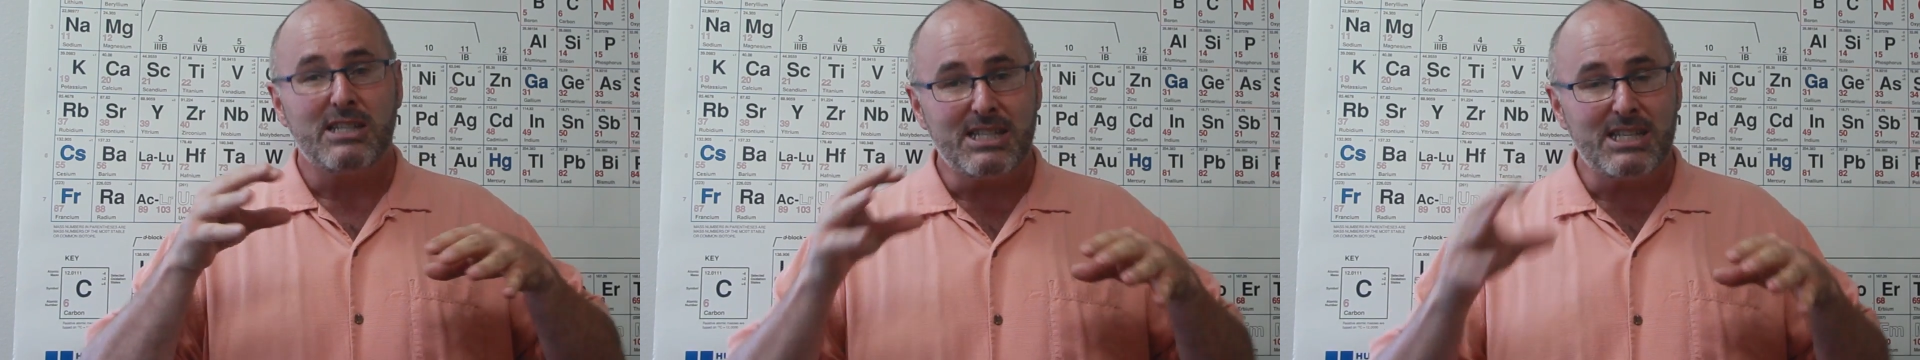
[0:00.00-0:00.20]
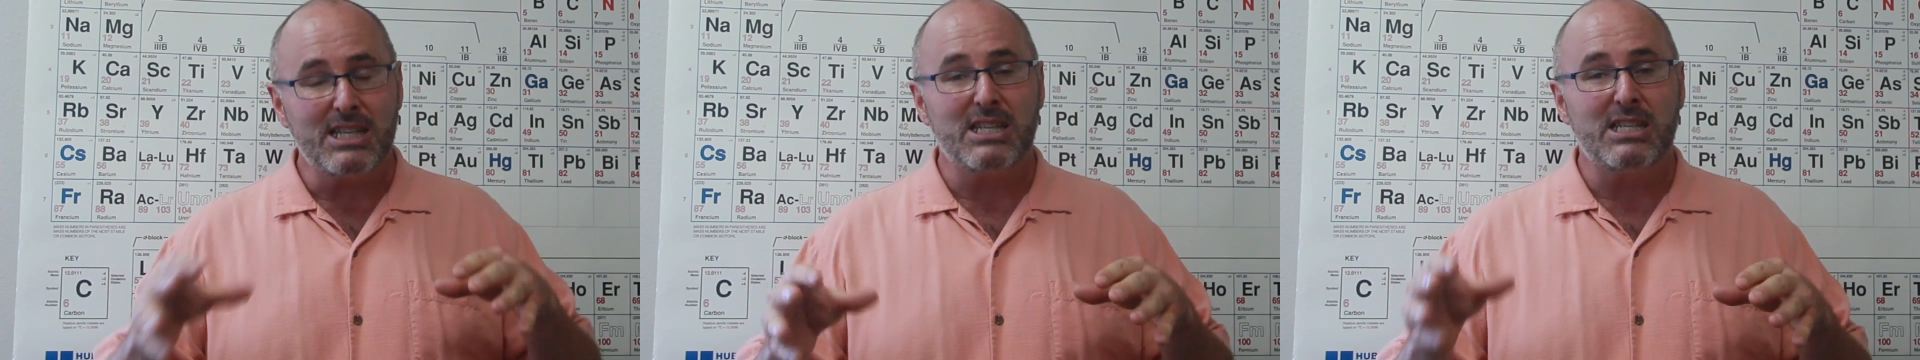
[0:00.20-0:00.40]

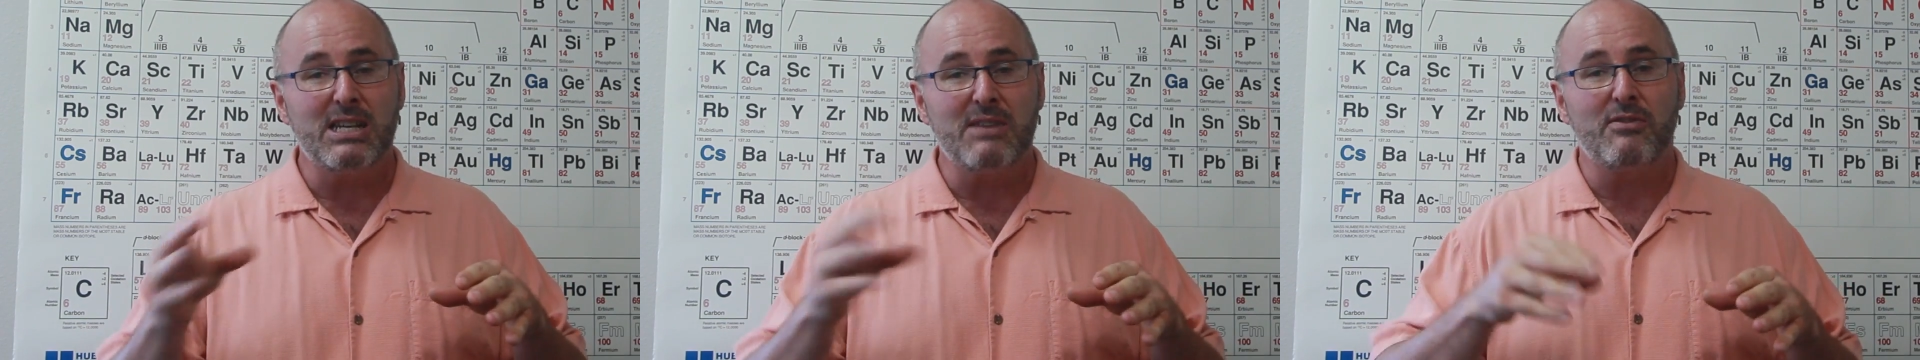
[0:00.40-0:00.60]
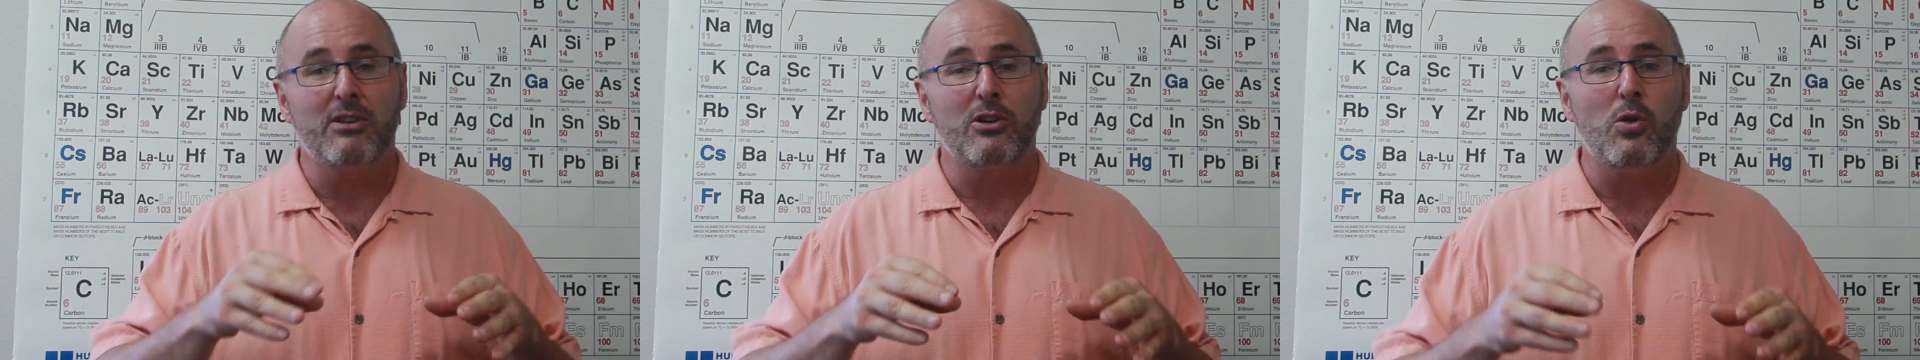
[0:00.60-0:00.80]
six
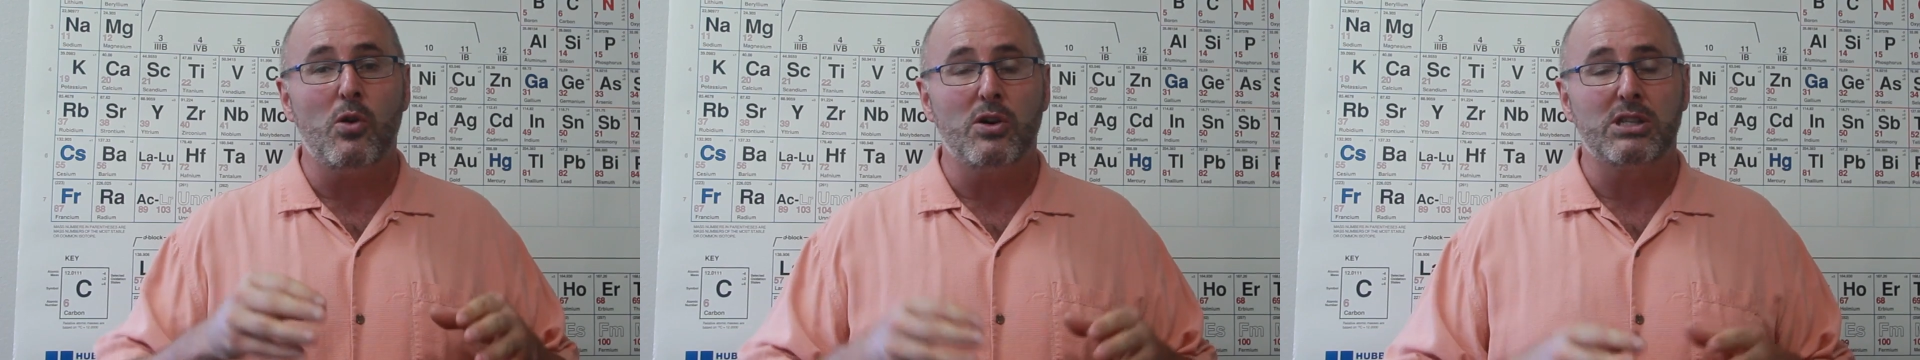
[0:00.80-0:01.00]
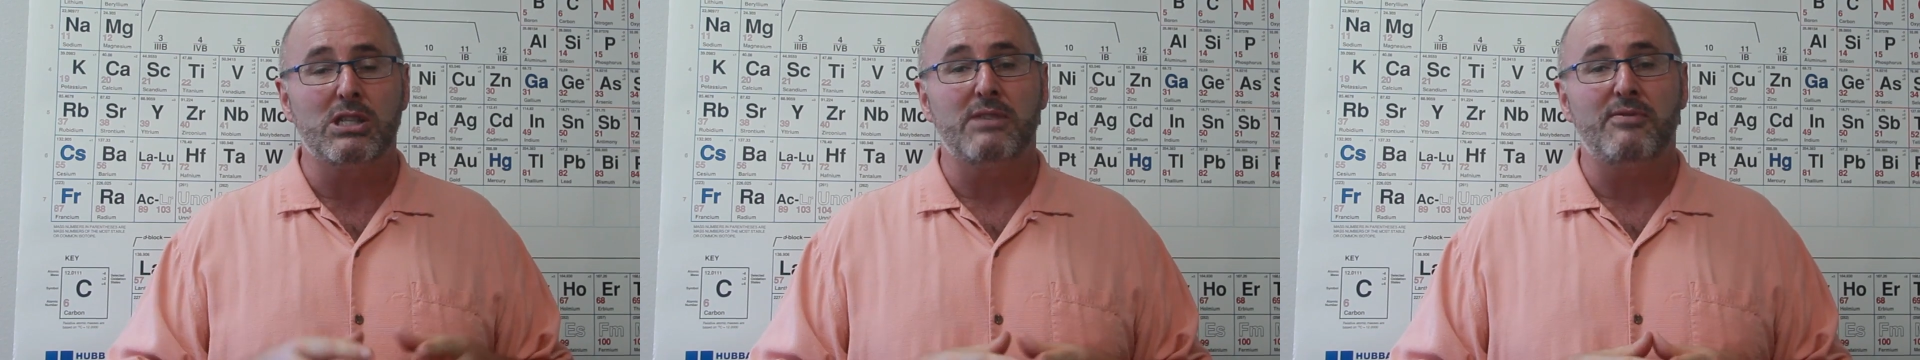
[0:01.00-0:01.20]
different
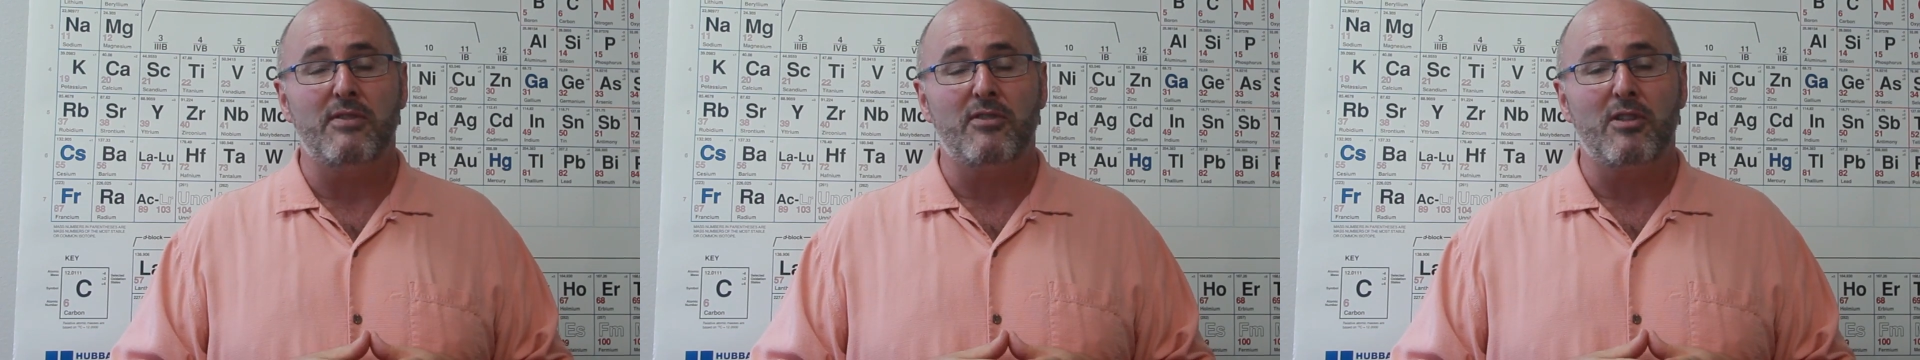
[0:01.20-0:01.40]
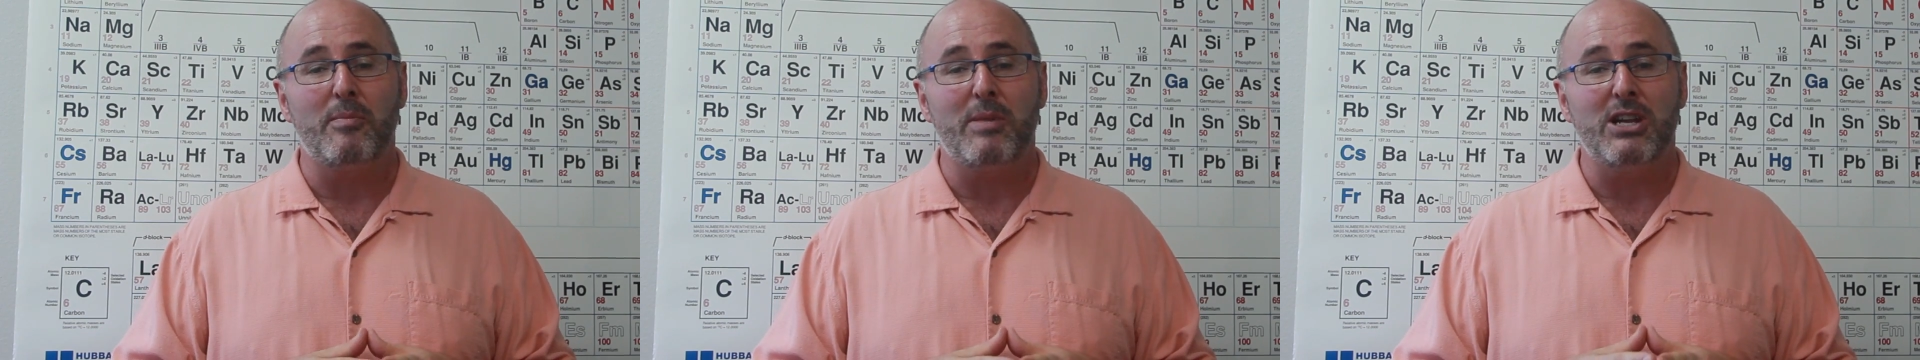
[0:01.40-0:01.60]
causes of
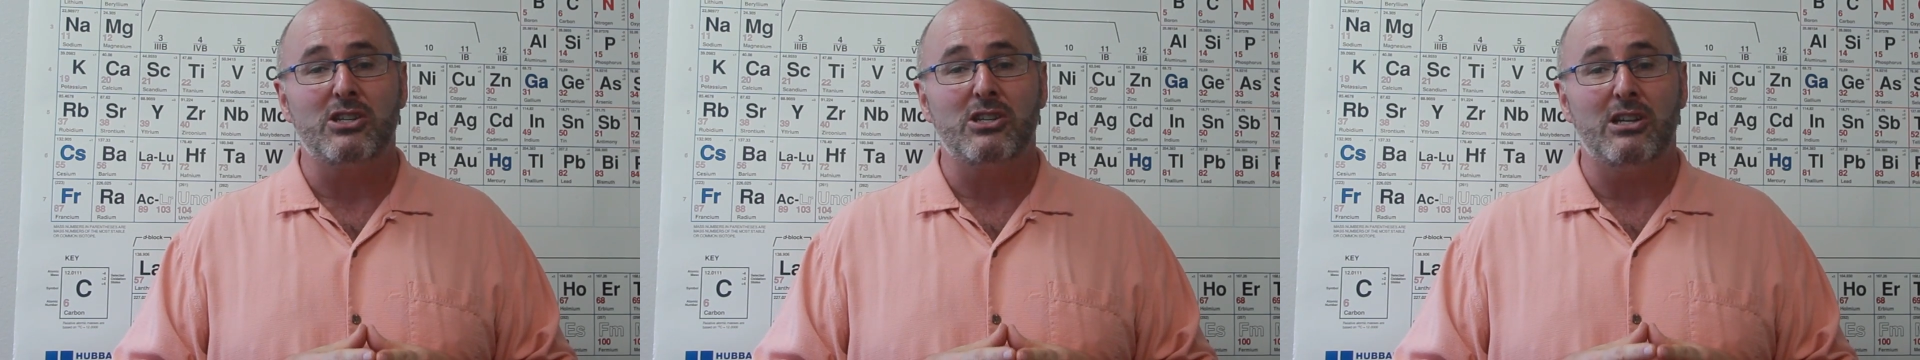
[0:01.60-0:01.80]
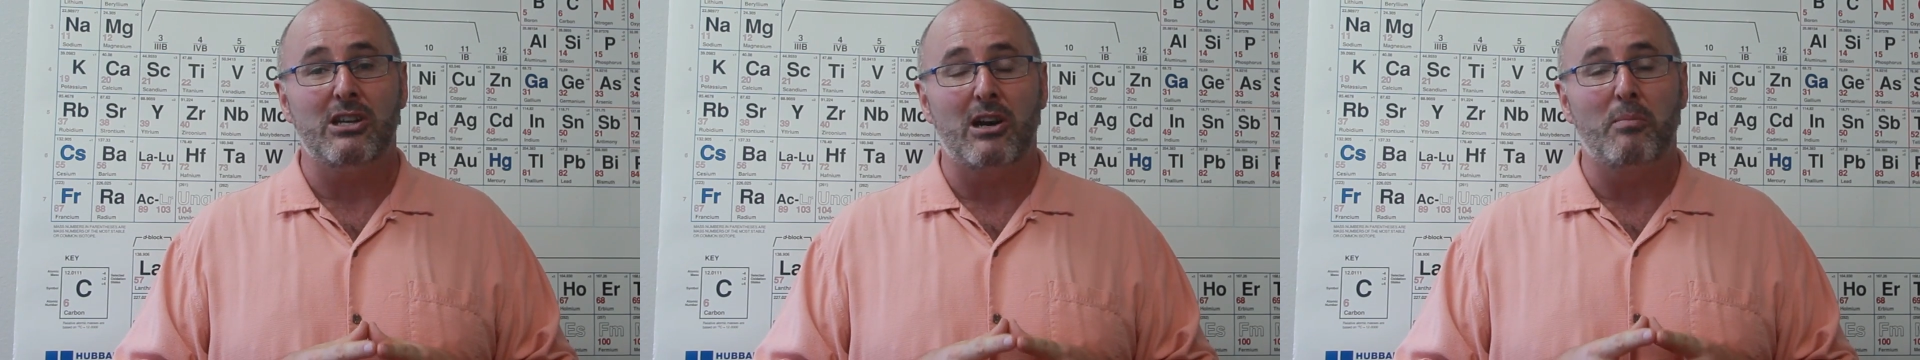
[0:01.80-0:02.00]

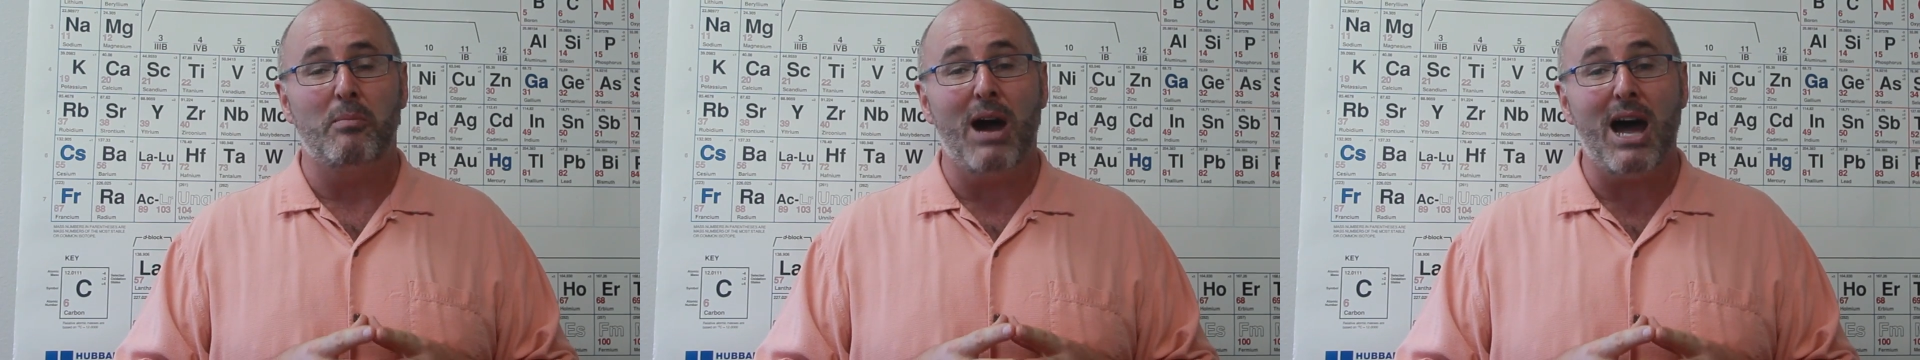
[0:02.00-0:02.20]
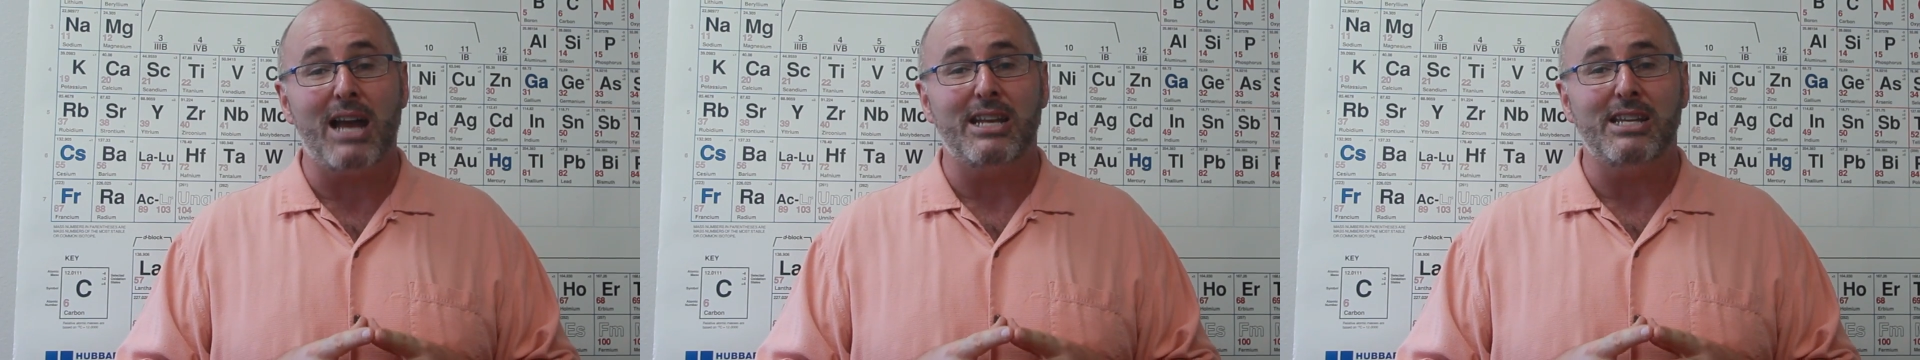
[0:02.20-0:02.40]
inflammation in our
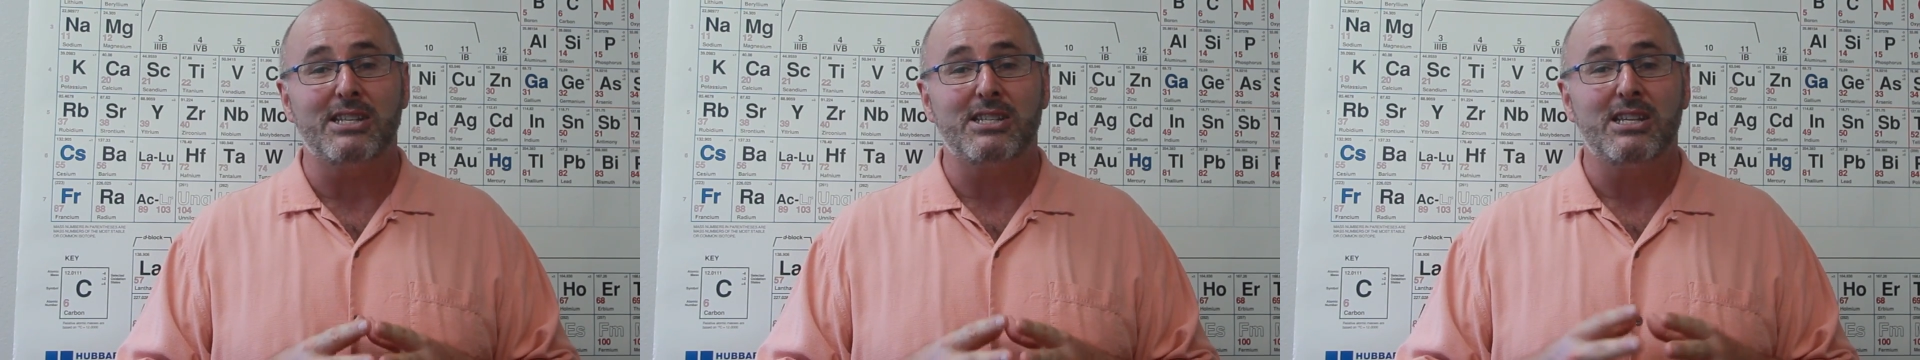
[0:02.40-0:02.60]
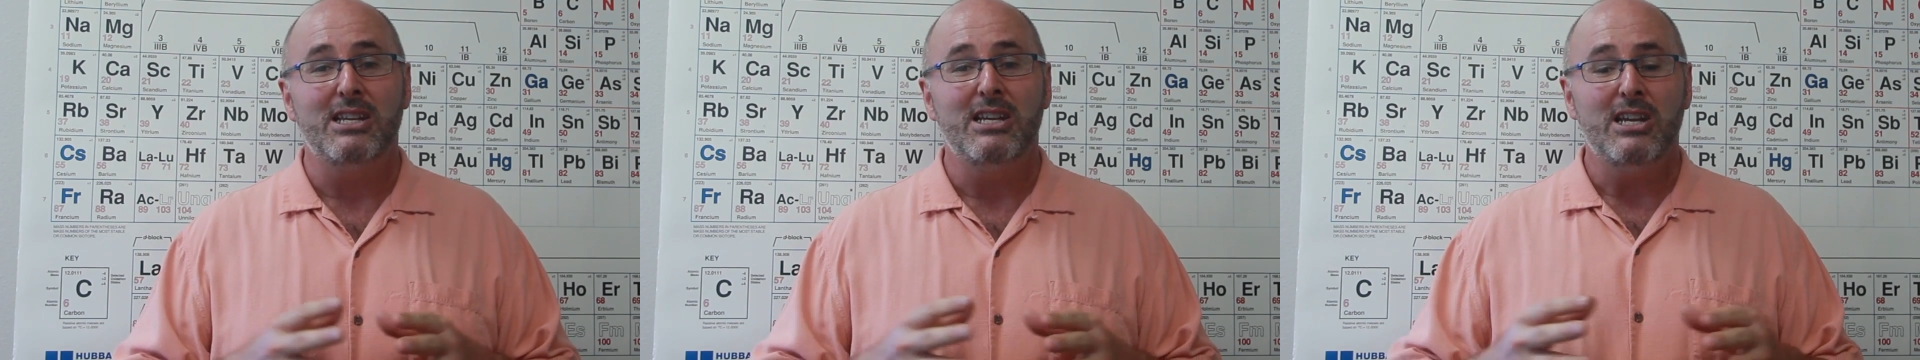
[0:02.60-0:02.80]

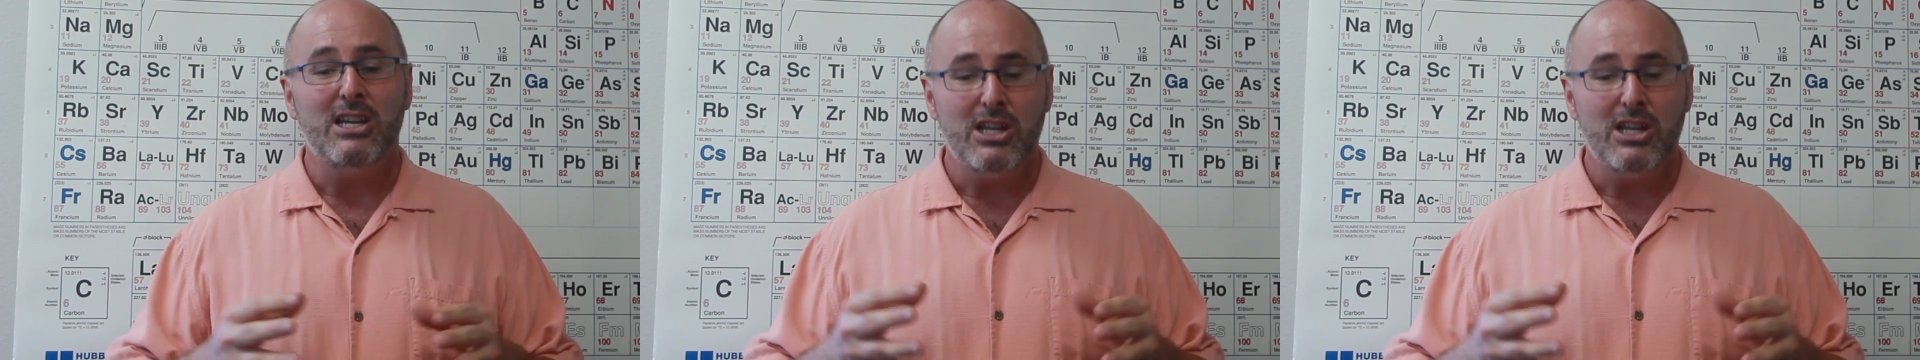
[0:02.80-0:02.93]
bodies.